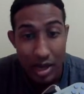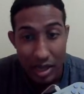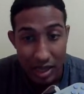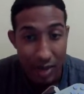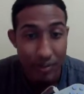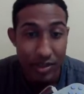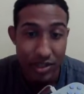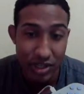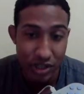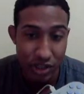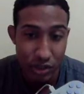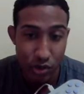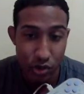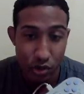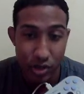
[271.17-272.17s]
Let me just
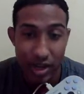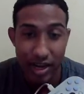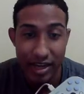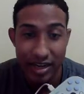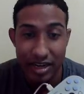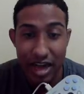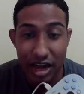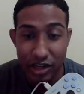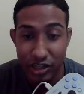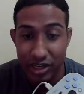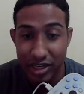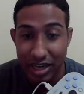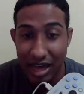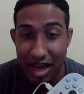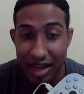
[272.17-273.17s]
show you that I can actually
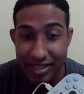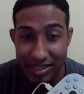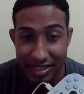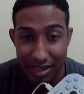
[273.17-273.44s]
cast an